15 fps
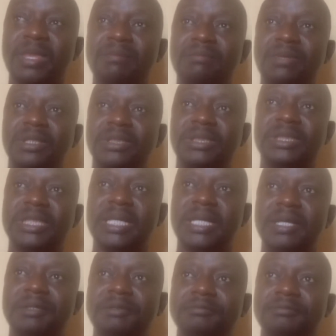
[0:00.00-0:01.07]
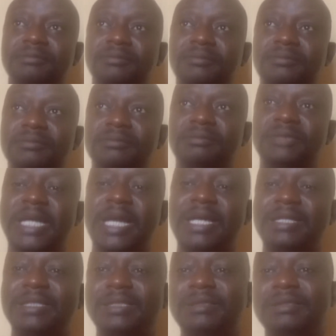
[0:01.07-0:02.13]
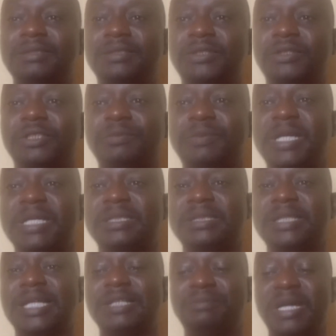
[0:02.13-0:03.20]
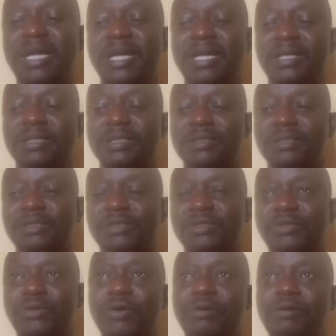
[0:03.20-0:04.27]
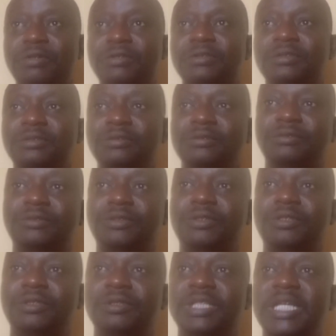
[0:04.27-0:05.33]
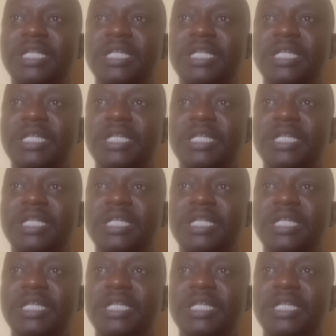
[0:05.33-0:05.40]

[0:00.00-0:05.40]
but I suspect that my score for the